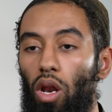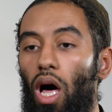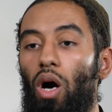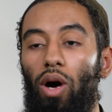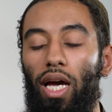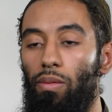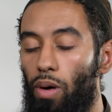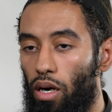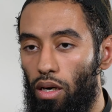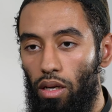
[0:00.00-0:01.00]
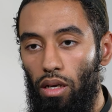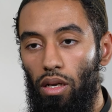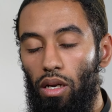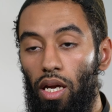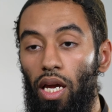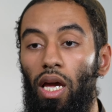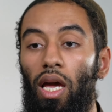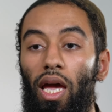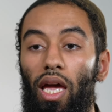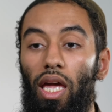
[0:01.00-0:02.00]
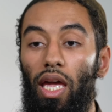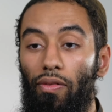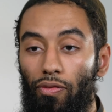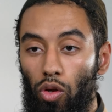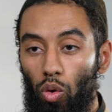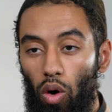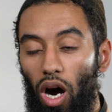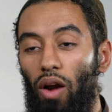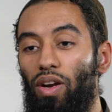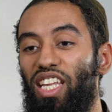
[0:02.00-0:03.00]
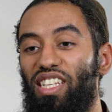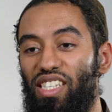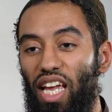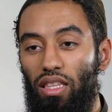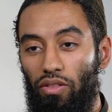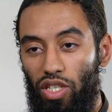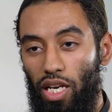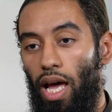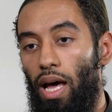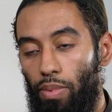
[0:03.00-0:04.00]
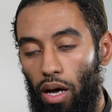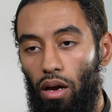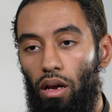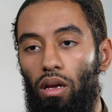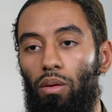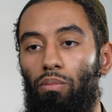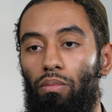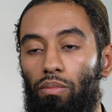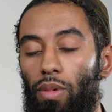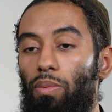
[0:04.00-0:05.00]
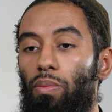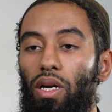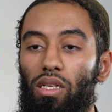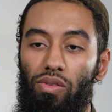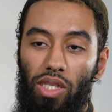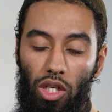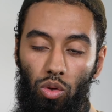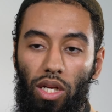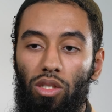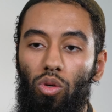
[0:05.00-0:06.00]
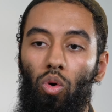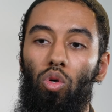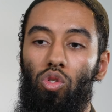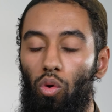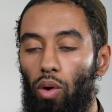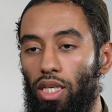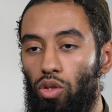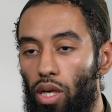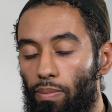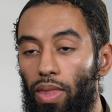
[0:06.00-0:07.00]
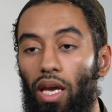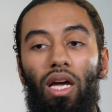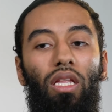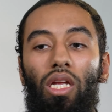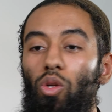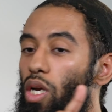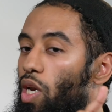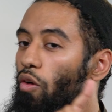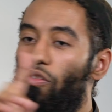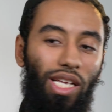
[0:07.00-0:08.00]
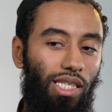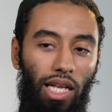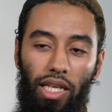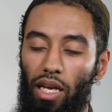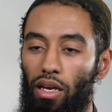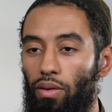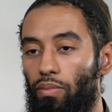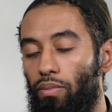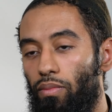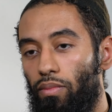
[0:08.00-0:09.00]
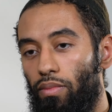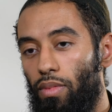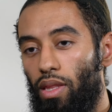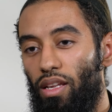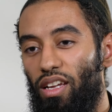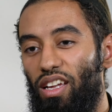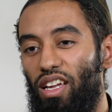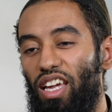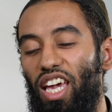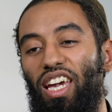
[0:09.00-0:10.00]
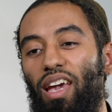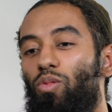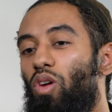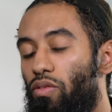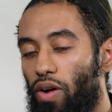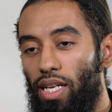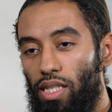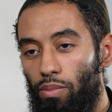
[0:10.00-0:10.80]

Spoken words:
Allahu Akbar. If you are in the state of janaba, maybe because of sexual intercourse or a wet dream, then you cannot fast that day. He came to advise